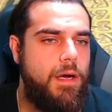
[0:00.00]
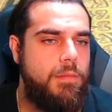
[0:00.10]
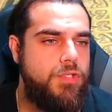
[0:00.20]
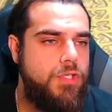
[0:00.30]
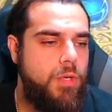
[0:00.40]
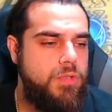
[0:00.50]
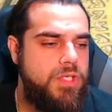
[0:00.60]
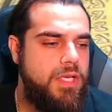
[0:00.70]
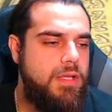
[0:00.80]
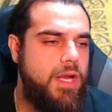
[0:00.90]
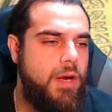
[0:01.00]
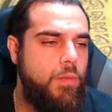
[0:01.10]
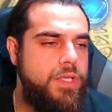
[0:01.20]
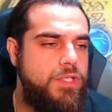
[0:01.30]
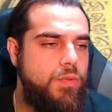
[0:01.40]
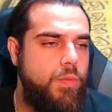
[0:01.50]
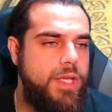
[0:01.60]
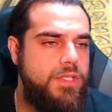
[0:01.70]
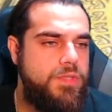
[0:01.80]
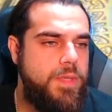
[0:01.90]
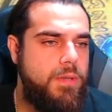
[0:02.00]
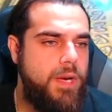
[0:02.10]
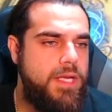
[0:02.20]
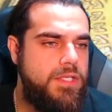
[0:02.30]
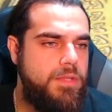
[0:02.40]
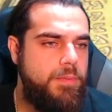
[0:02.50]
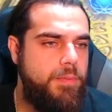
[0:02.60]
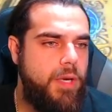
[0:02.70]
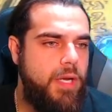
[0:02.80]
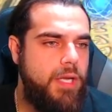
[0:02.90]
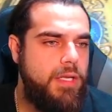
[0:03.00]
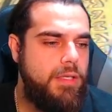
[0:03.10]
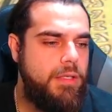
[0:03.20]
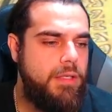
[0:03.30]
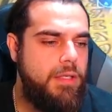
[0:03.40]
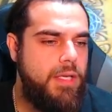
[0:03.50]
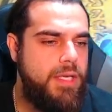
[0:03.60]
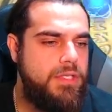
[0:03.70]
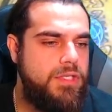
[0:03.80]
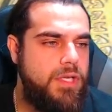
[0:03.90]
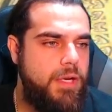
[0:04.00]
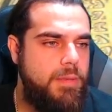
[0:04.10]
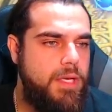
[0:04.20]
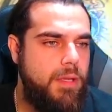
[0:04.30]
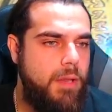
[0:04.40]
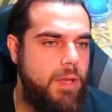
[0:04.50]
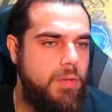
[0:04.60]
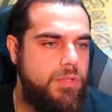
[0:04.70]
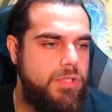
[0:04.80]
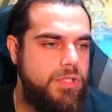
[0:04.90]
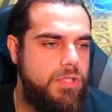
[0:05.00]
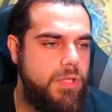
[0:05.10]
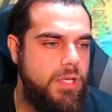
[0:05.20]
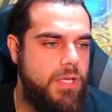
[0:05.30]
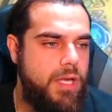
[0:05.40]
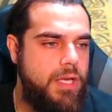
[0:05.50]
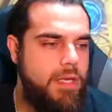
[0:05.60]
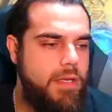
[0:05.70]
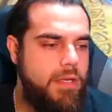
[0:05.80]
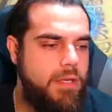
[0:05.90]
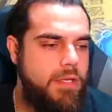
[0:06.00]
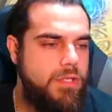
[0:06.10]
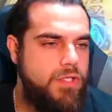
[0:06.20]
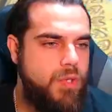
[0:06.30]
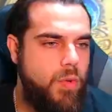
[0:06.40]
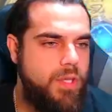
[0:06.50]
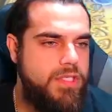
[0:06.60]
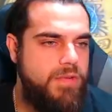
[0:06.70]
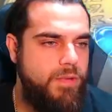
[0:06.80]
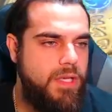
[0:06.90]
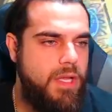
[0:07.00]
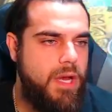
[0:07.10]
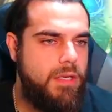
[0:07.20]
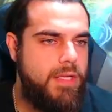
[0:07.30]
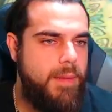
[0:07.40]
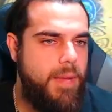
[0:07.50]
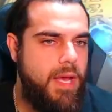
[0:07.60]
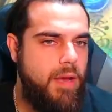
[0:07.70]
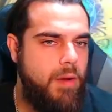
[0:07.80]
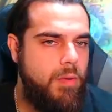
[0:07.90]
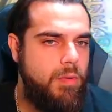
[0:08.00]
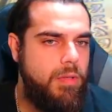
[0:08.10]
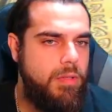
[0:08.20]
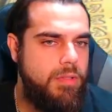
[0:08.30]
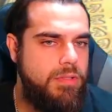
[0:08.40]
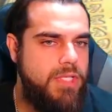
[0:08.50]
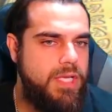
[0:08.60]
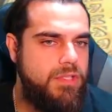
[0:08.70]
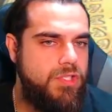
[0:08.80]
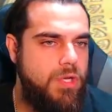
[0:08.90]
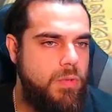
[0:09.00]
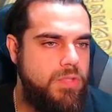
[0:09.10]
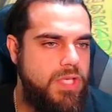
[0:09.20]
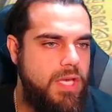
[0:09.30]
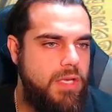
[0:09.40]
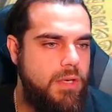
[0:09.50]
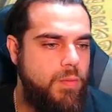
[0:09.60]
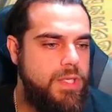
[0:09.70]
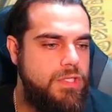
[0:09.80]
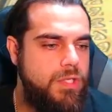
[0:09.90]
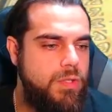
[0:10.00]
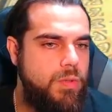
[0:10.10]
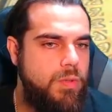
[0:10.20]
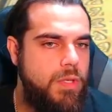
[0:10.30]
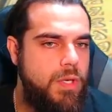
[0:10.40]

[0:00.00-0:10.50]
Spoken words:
Stone skin there. We do win the speed race, but it's going to be close, it's looking like. So let's see if we can lock them out. Take the stone skin. We do.